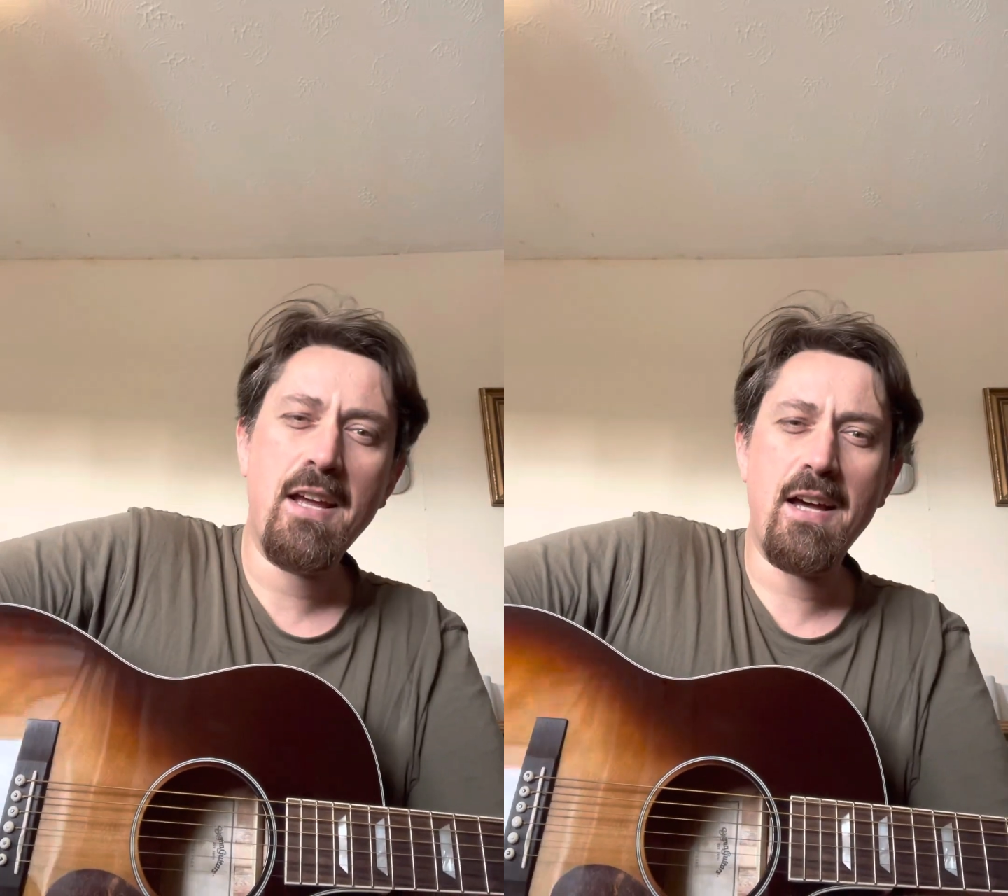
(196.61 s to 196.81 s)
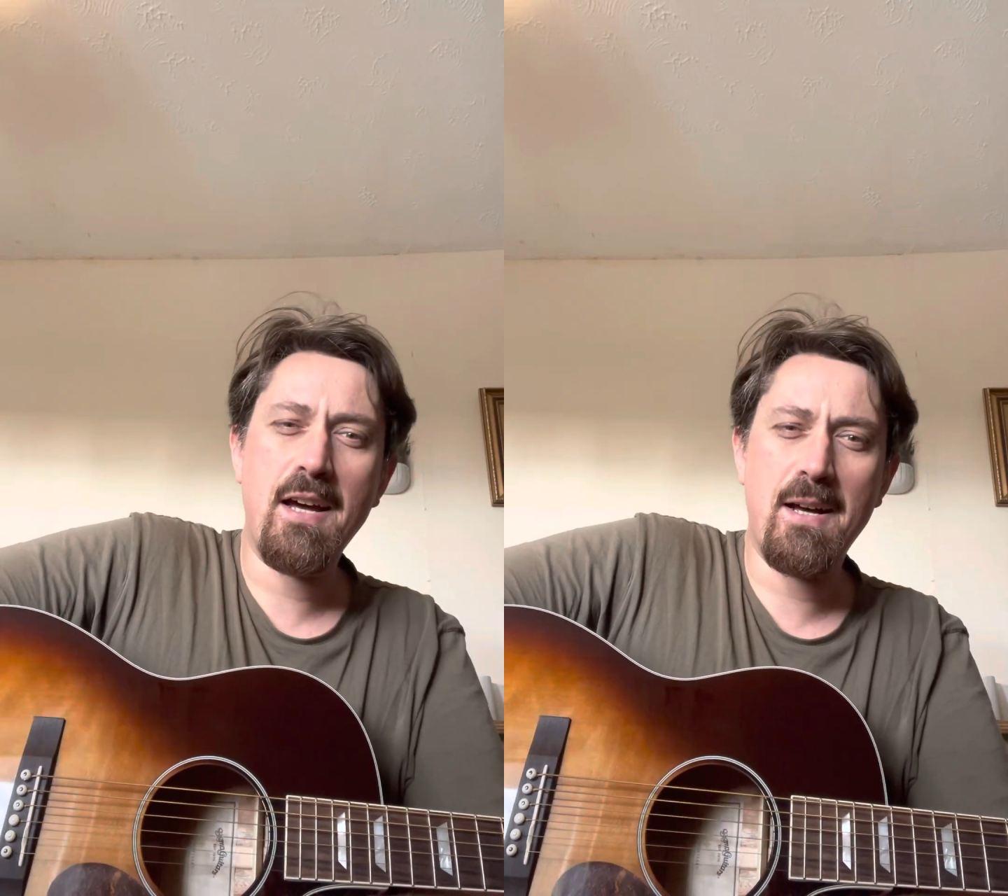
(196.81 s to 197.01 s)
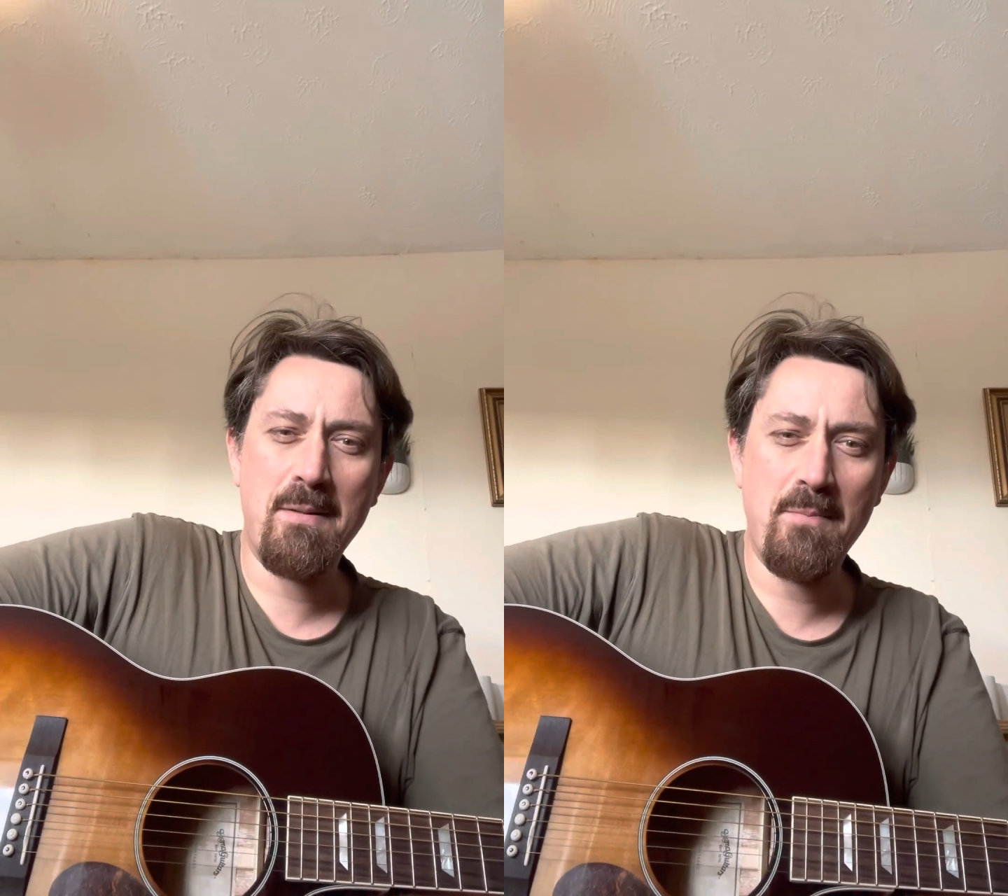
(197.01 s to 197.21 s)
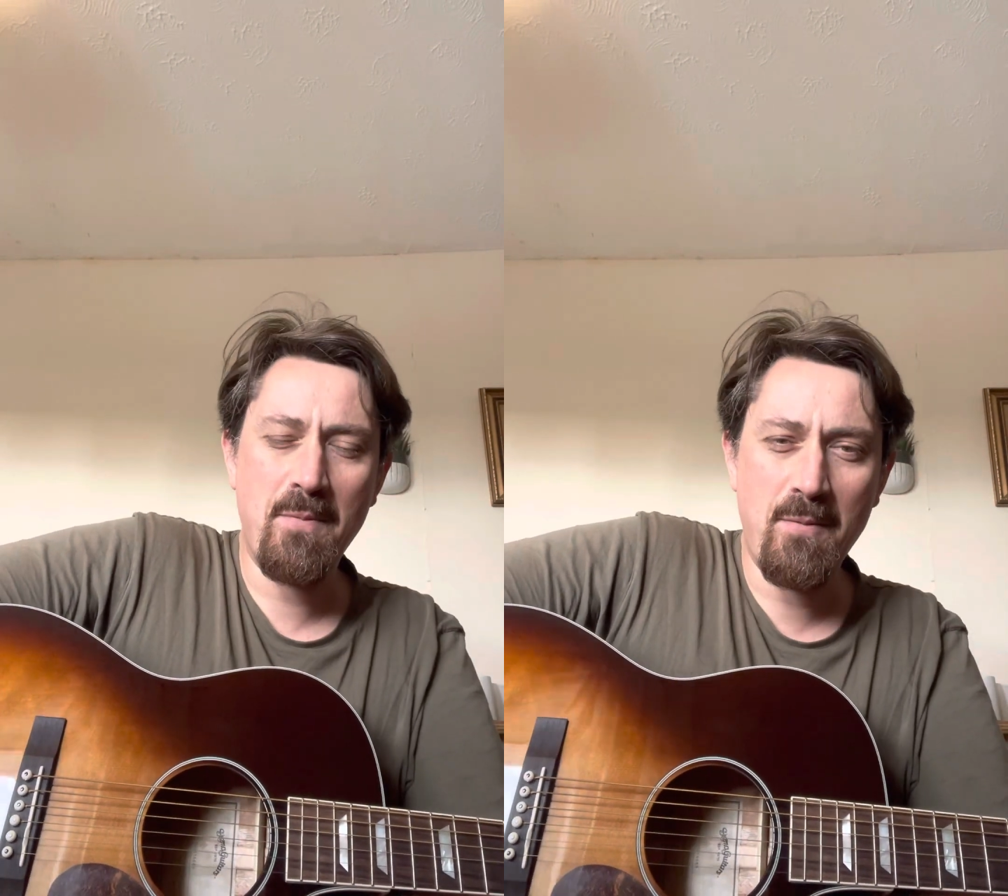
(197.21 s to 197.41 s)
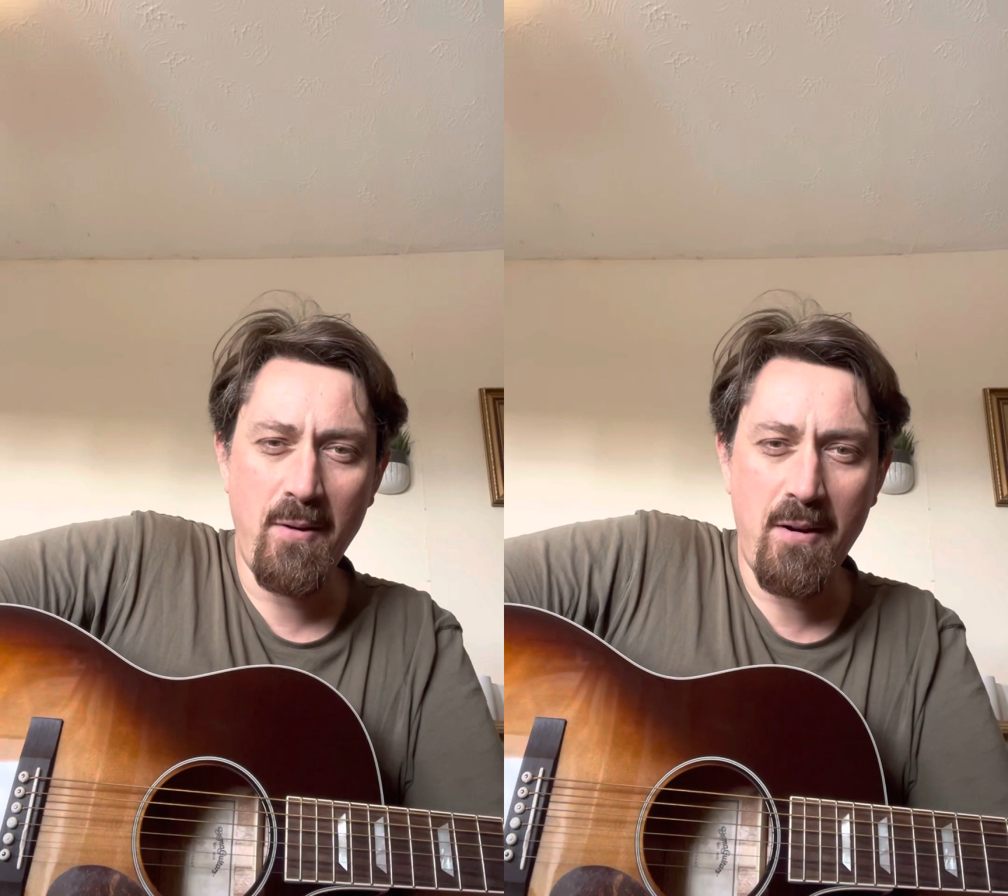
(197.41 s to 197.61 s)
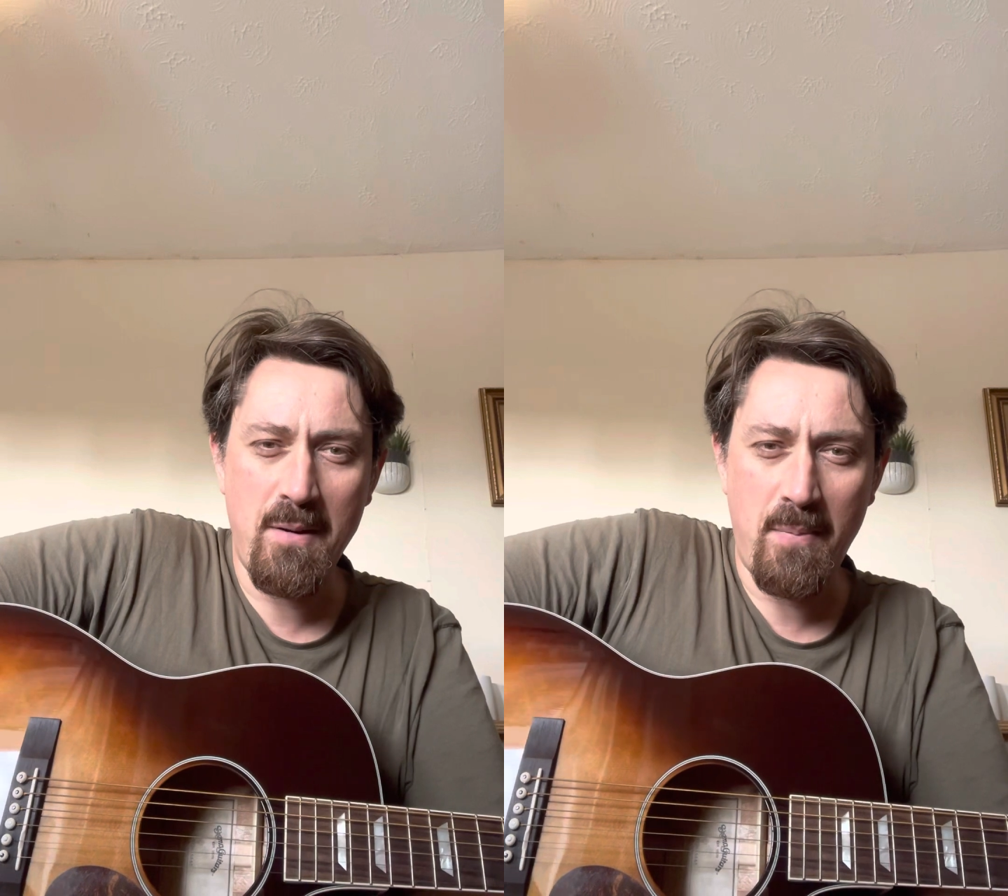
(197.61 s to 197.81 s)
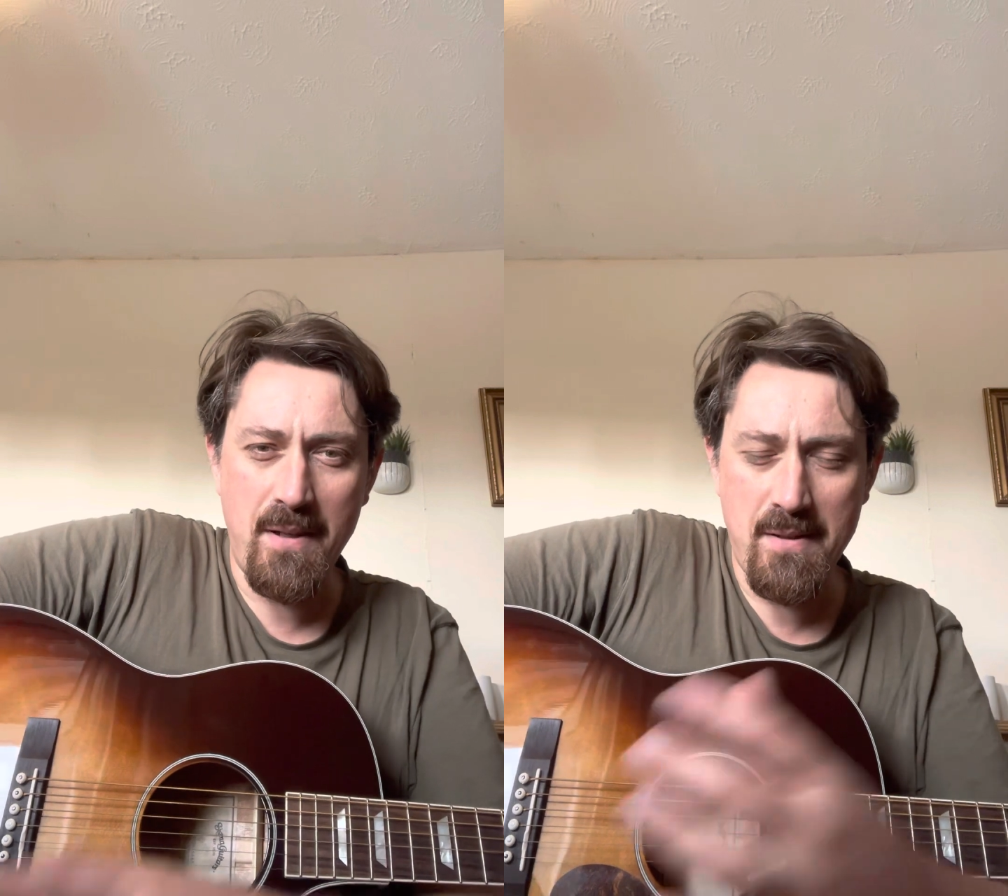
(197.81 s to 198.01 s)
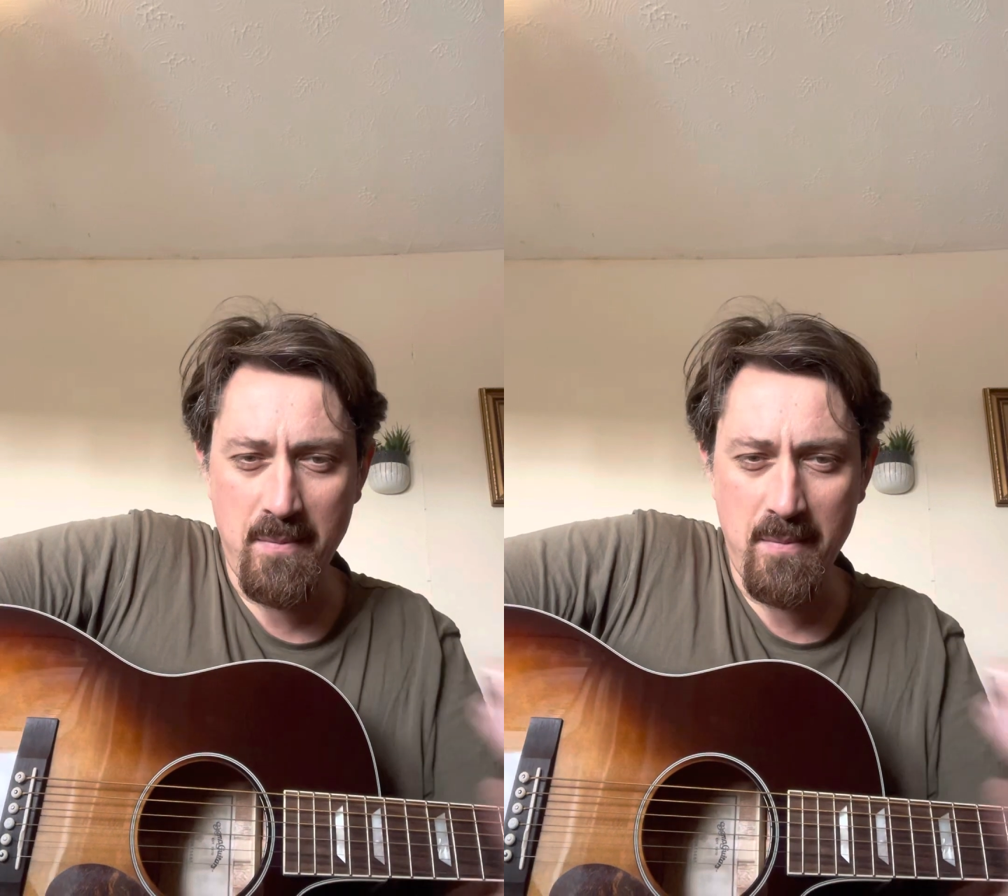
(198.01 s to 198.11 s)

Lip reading: Very pleased